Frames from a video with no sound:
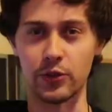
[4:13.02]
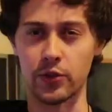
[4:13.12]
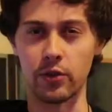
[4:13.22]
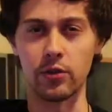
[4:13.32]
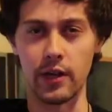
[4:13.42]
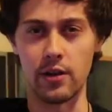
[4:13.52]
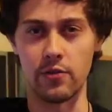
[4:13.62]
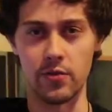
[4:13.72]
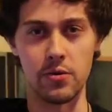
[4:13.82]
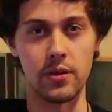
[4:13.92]
struggle getting
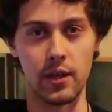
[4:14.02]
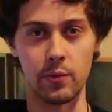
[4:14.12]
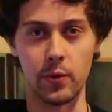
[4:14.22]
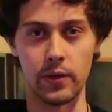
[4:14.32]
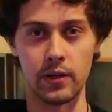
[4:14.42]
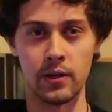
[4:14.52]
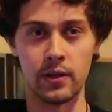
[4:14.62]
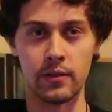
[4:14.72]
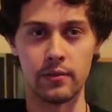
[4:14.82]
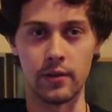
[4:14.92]
food at that point.
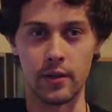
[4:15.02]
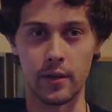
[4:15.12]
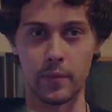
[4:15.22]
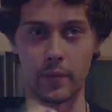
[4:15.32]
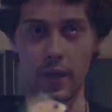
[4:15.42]
Um,